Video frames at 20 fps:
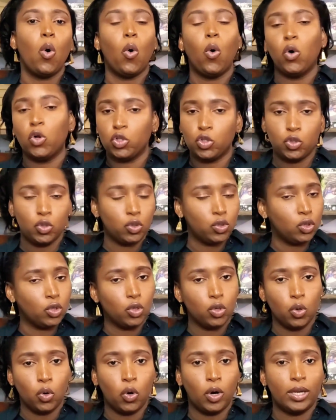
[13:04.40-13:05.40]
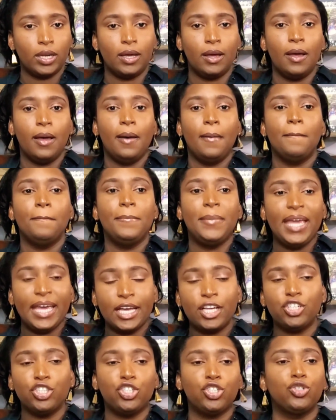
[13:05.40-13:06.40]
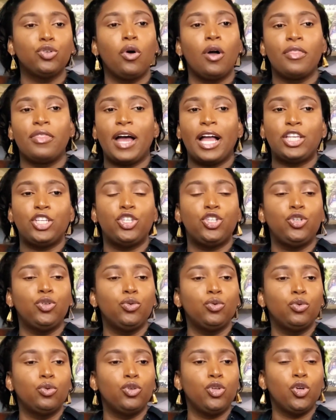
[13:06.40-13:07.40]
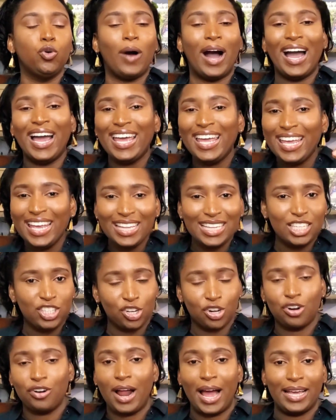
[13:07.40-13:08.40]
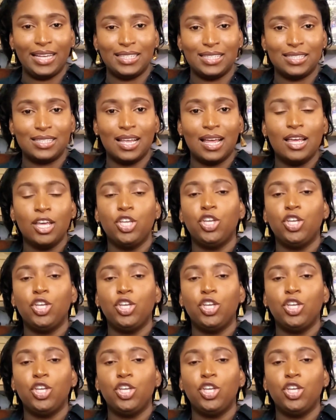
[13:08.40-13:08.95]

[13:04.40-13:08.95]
unto the Lord. Making sure that you are hid in Christ.